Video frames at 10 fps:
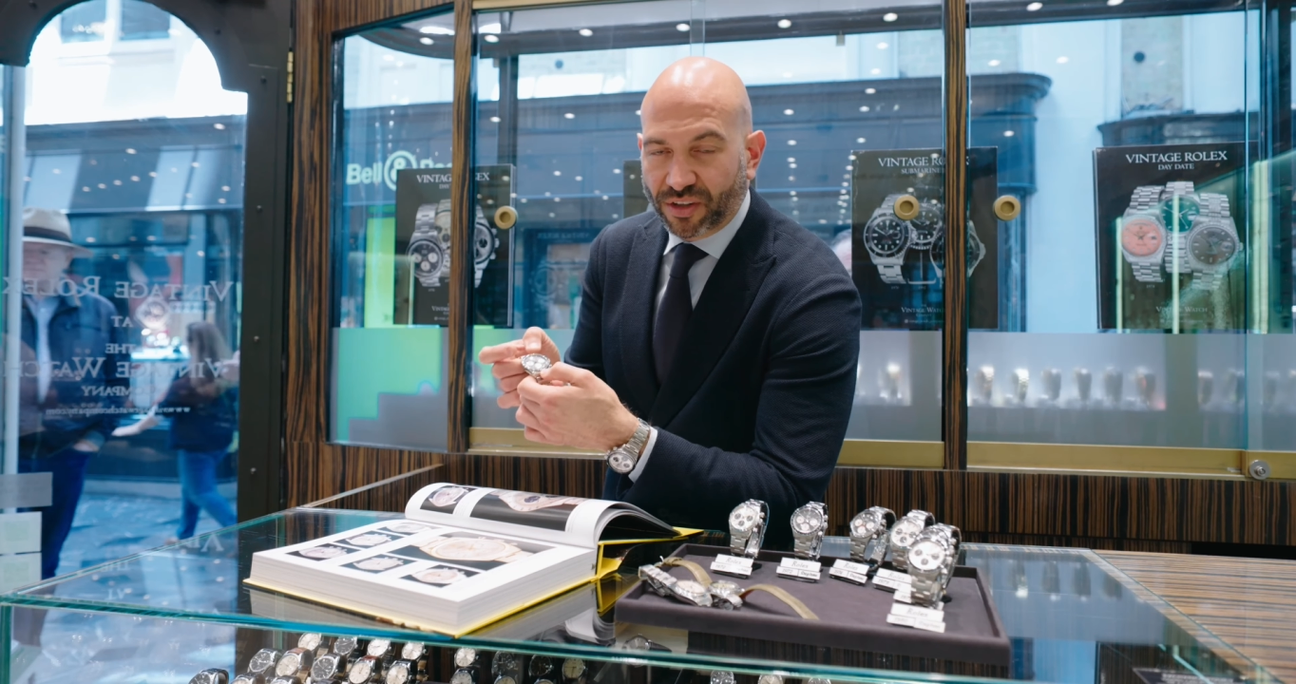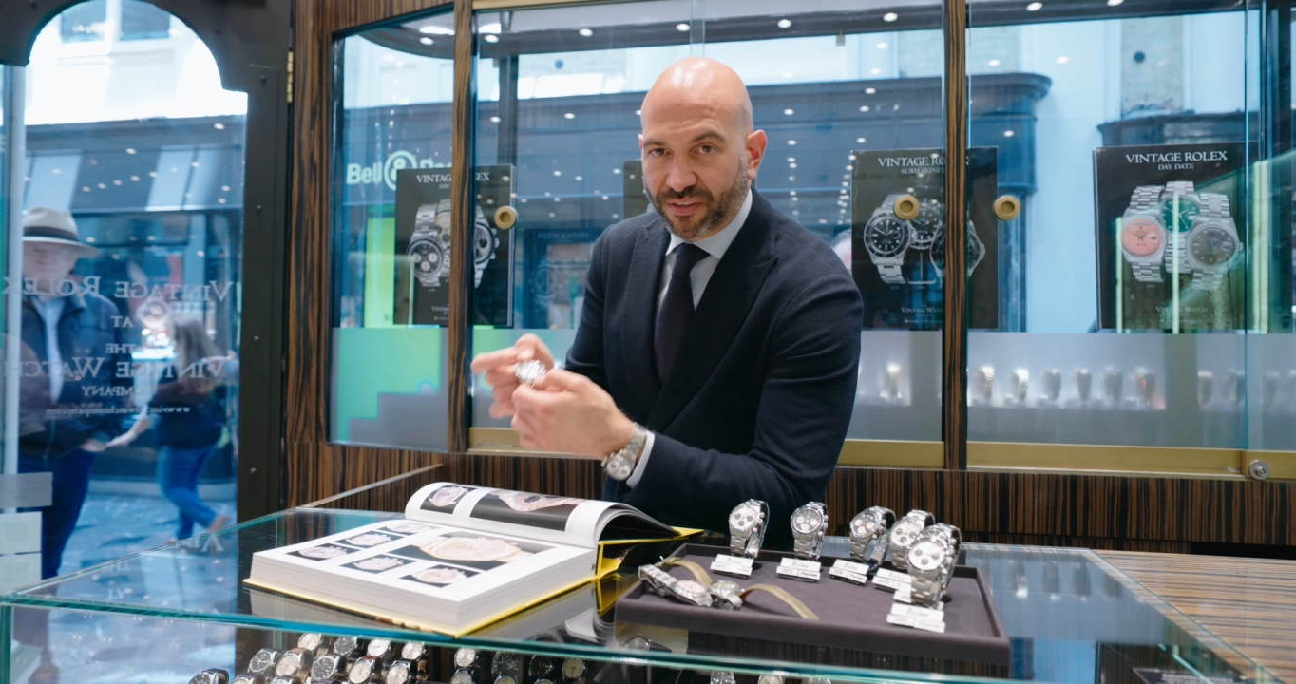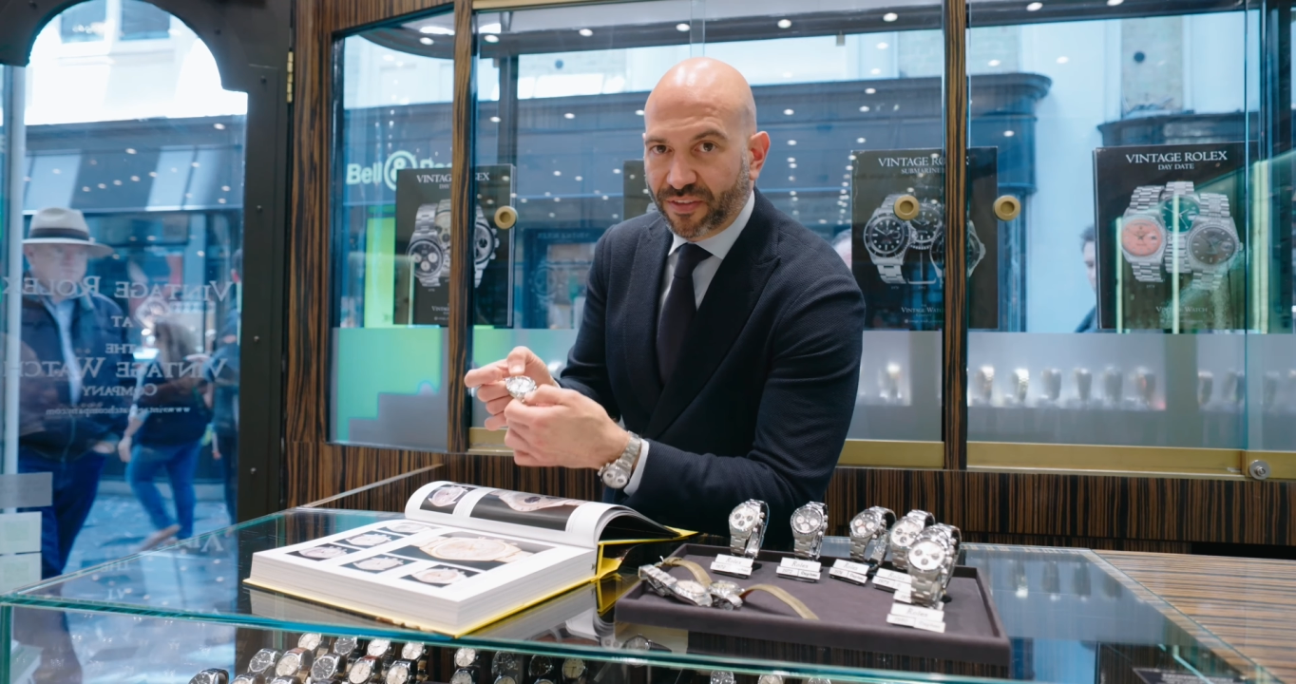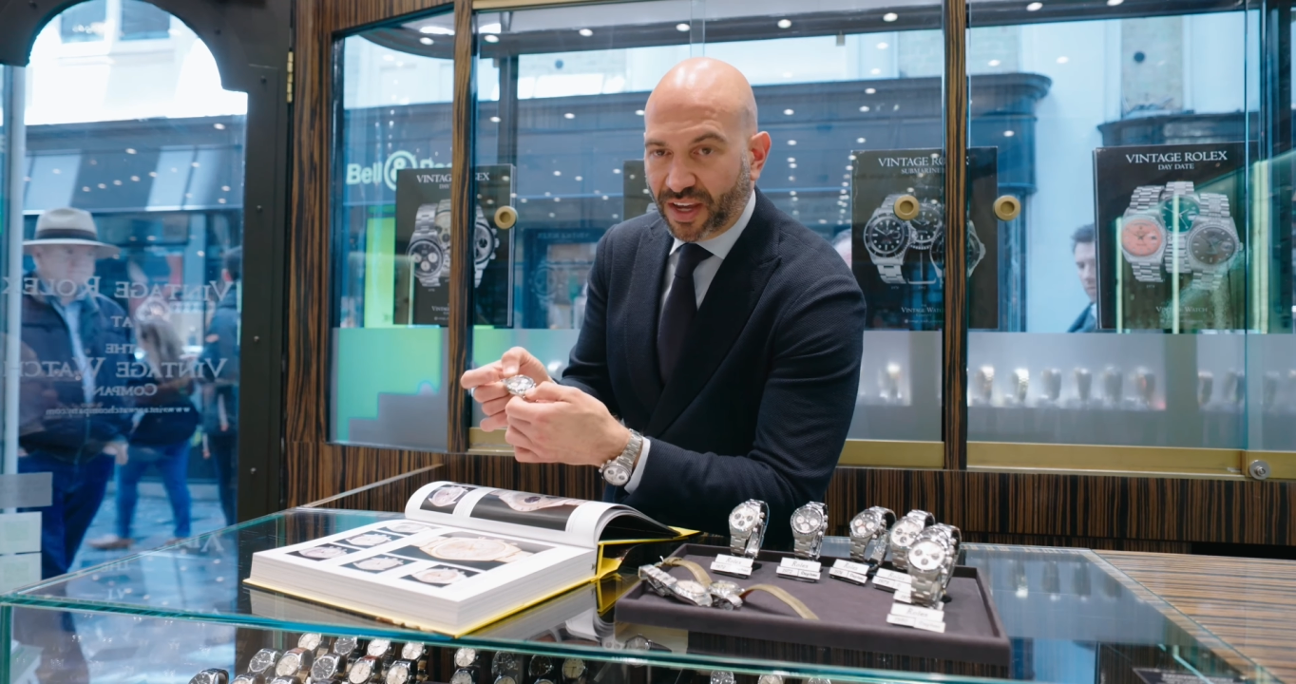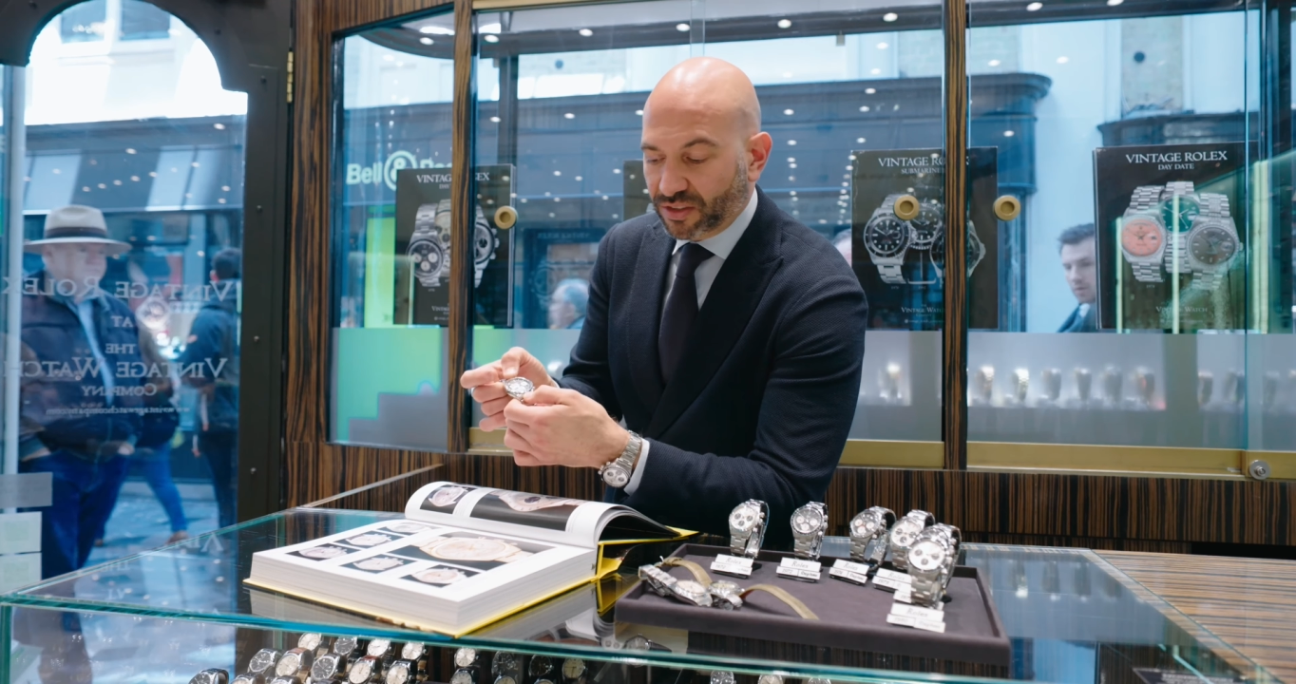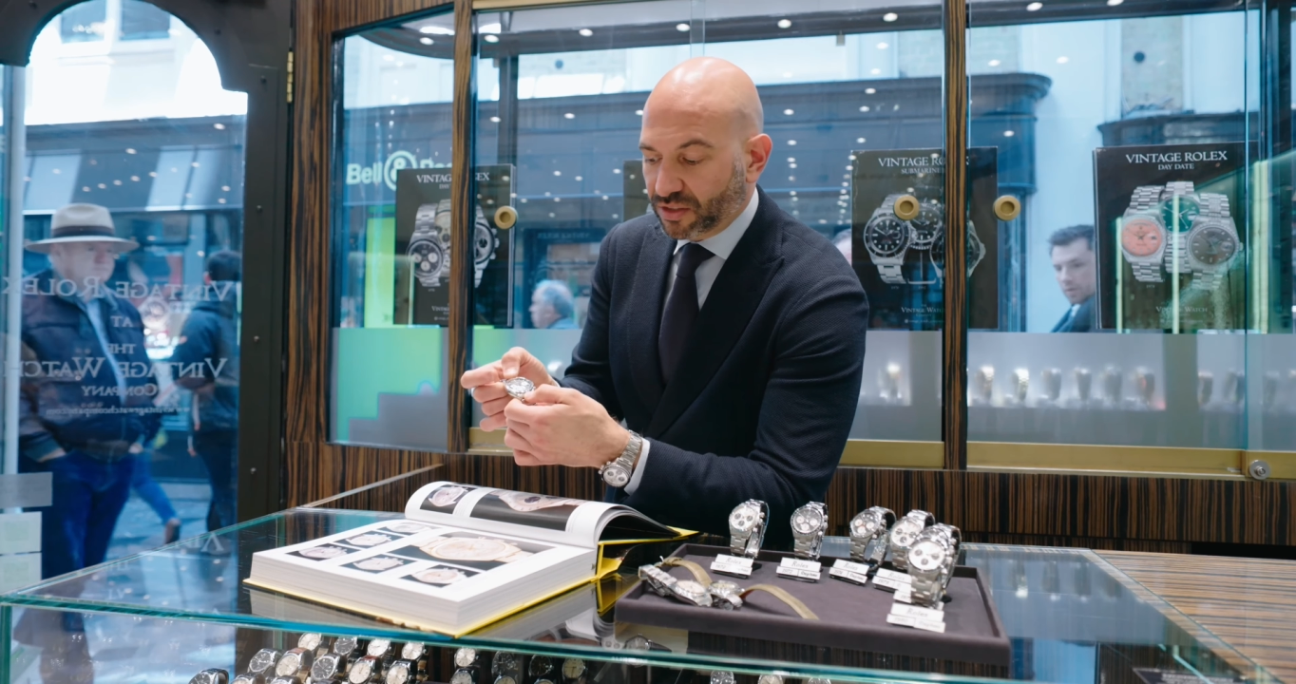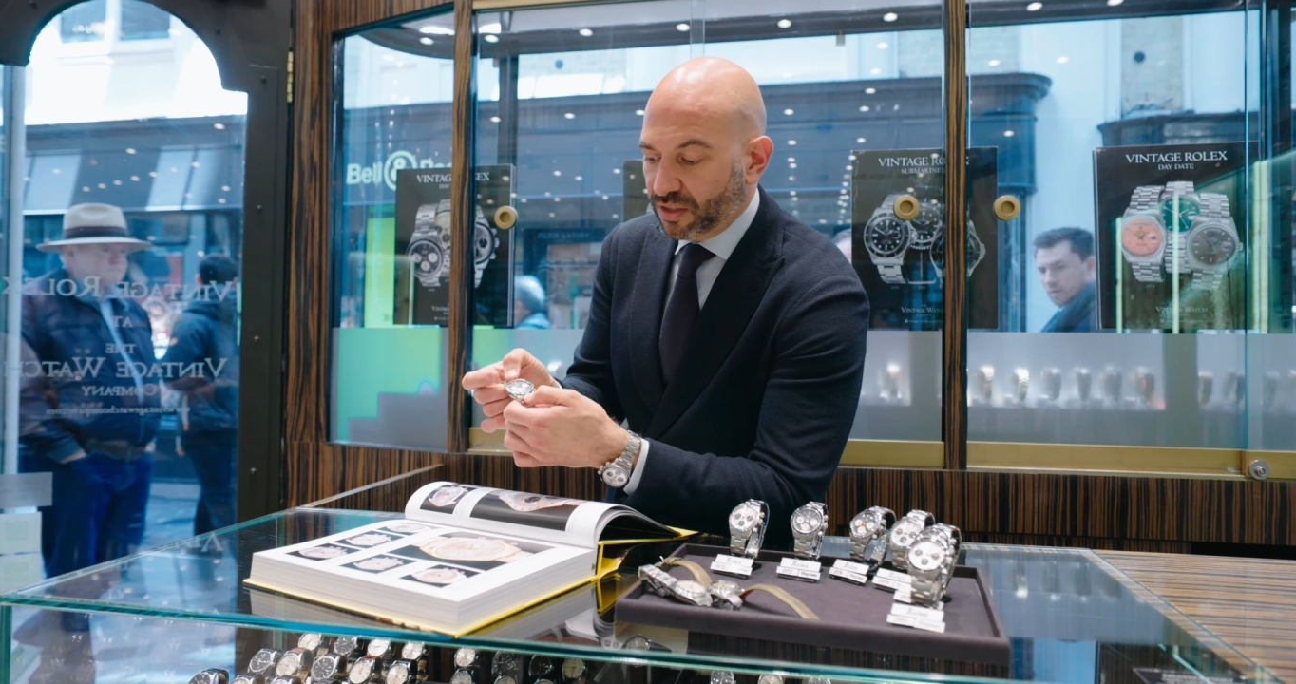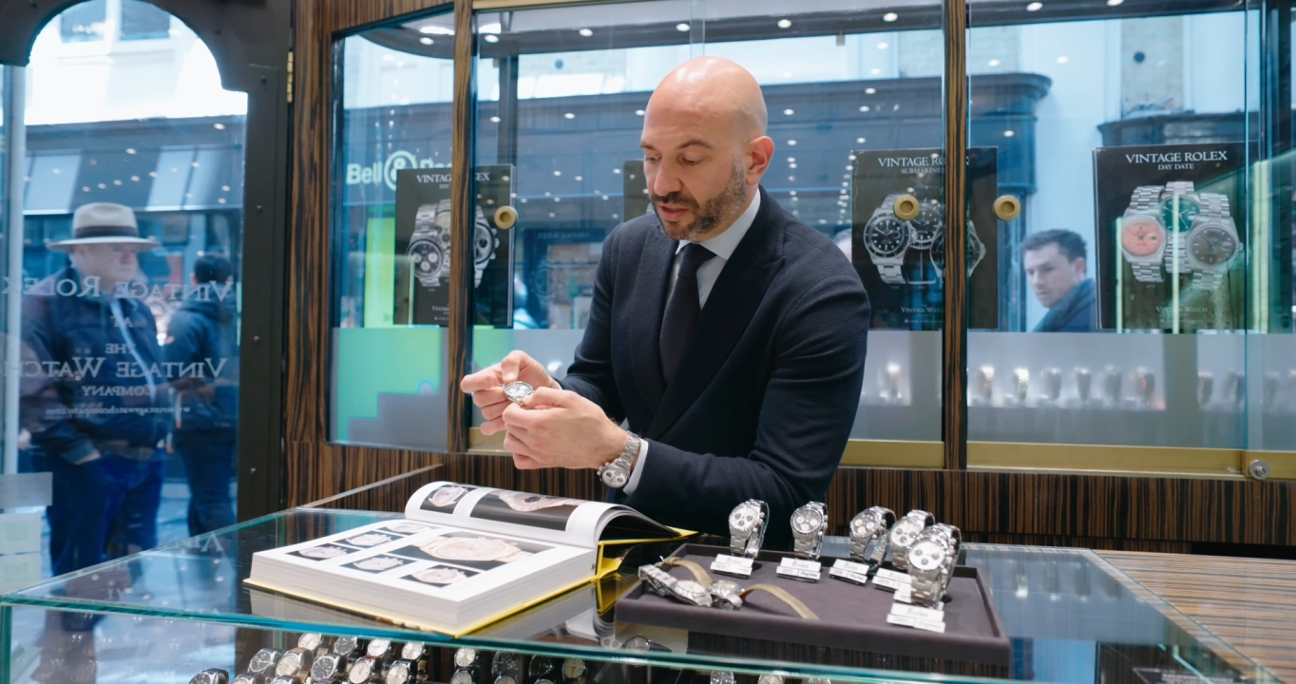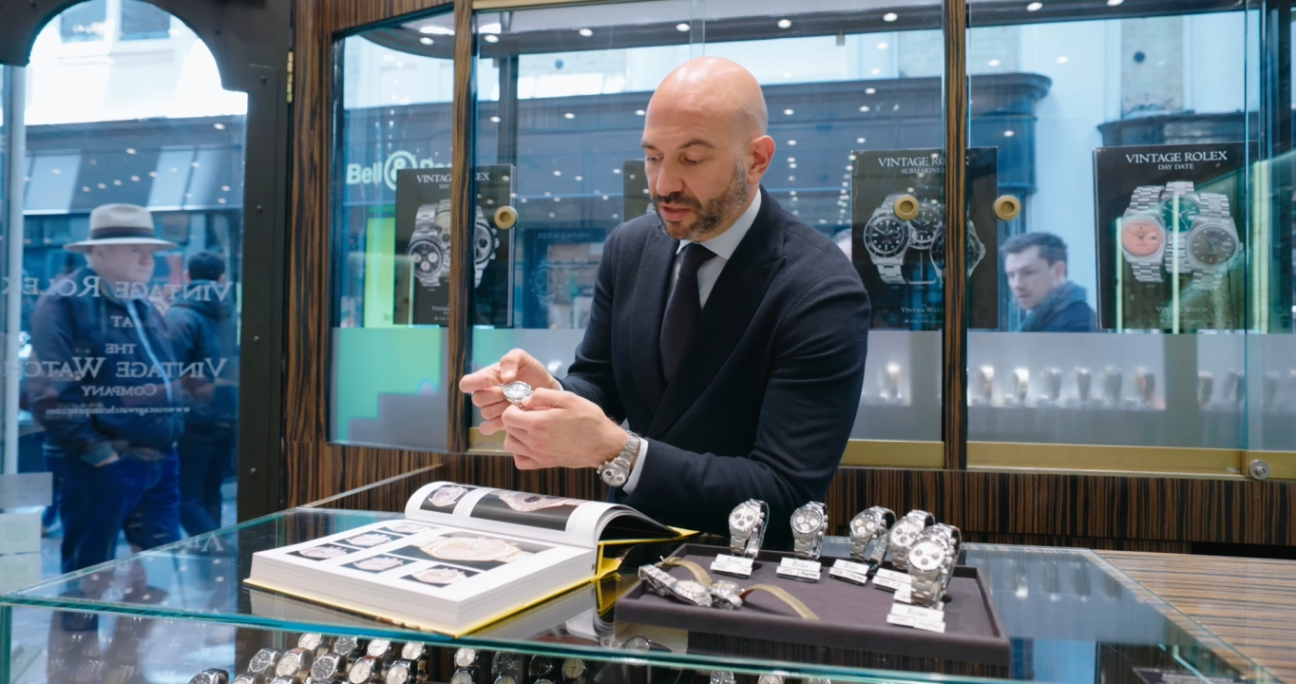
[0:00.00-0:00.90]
on the face.